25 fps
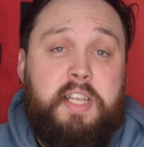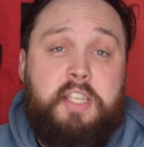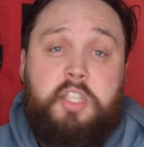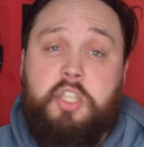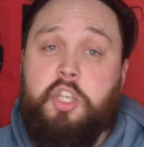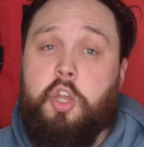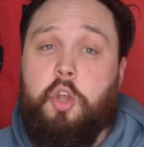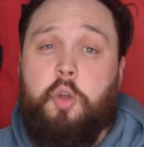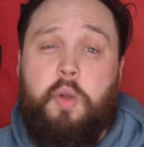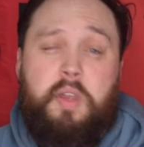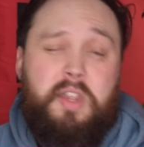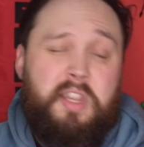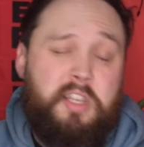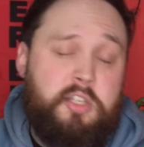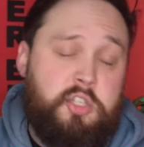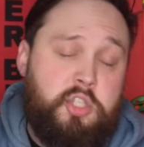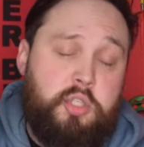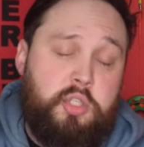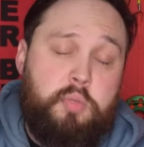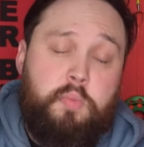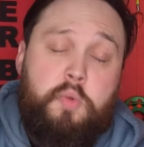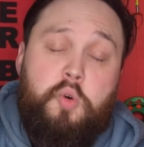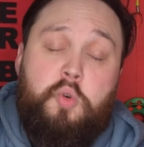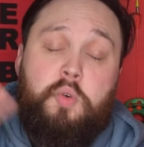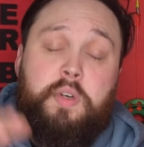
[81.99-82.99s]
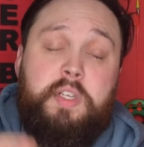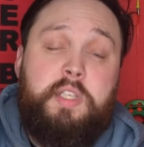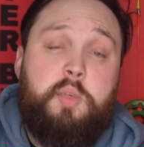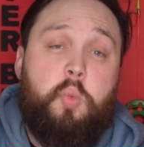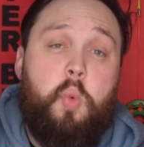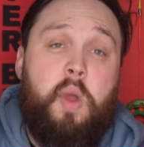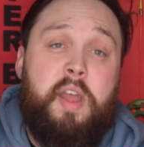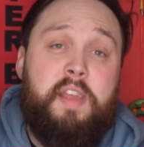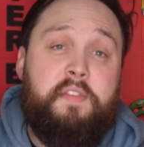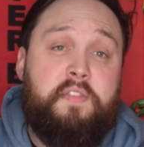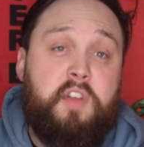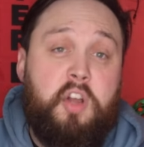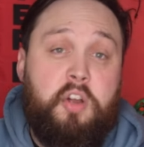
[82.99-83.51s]
so at the smallest
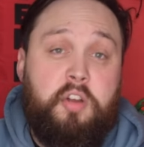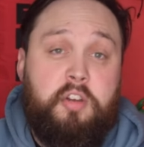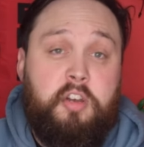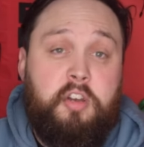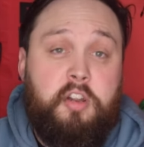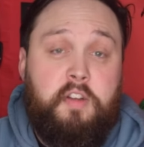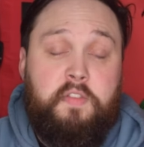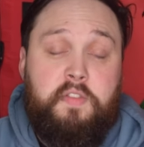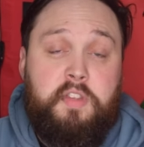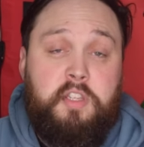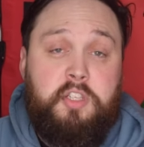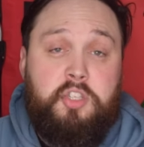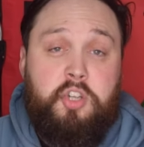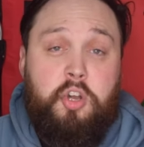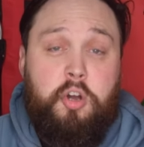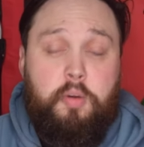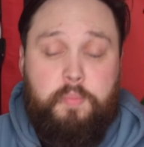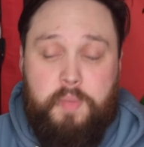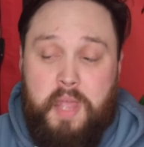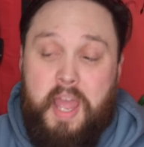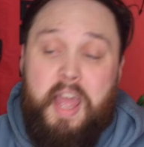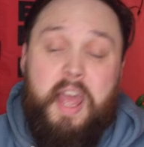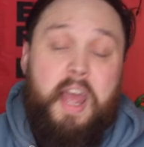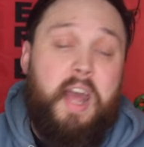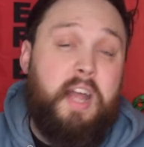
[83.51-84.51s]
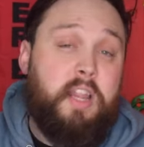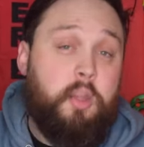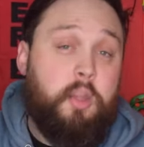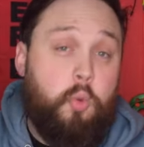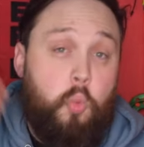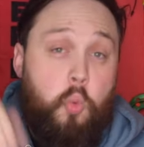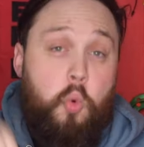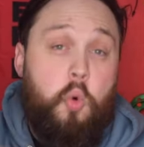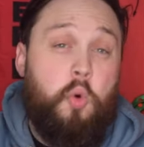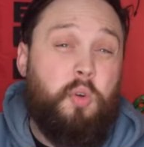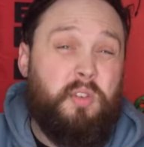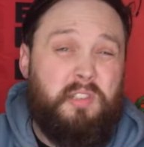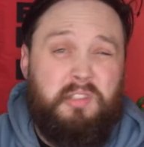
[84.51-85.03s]
wave going over the top and the
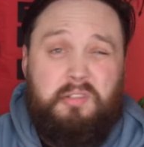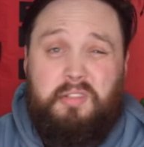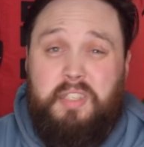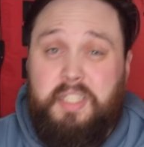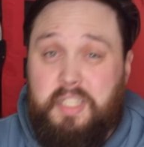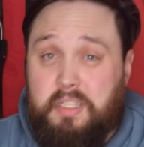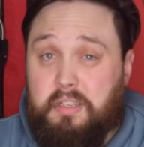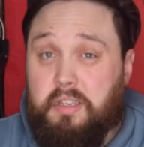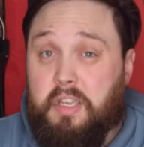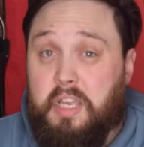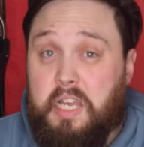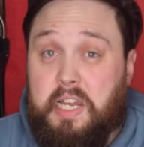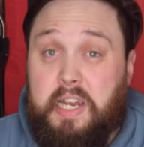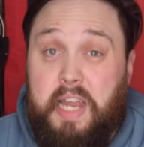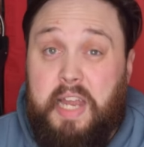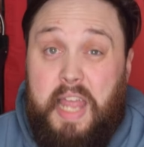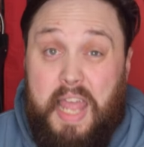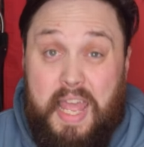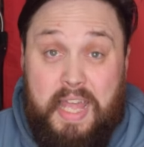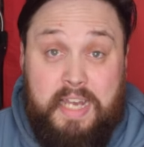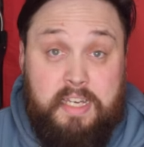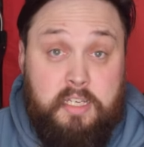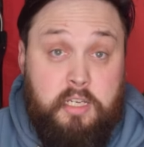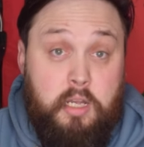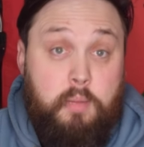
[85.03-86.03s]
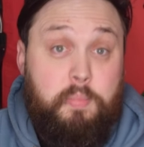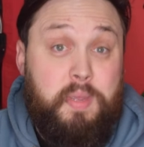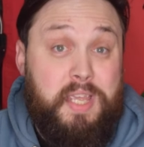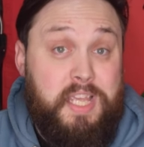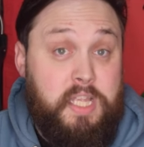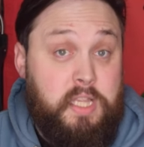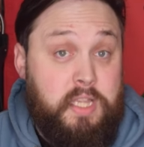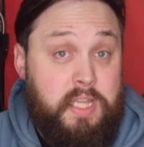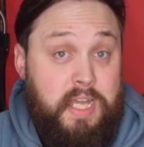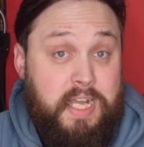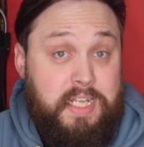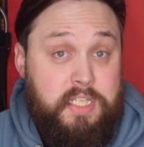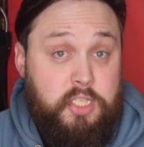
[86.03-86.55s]
water is gonna end up
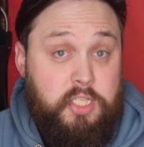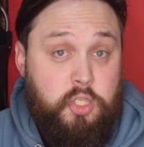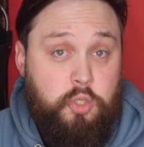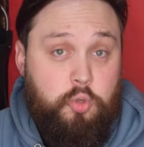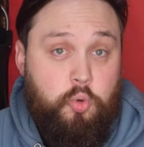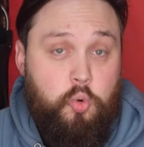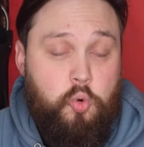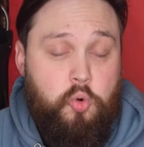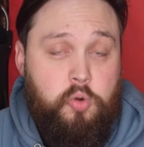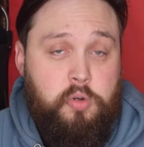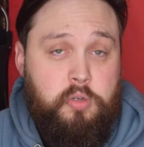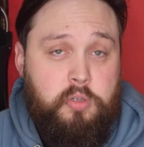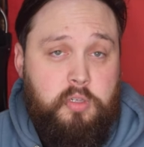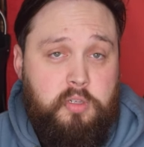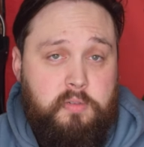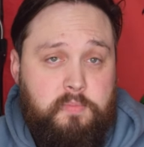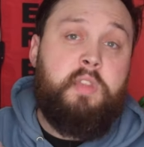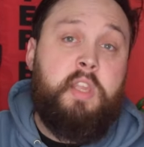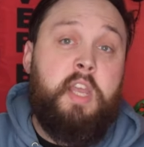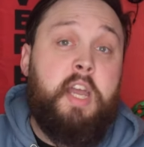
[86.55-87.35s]
in that snorkel.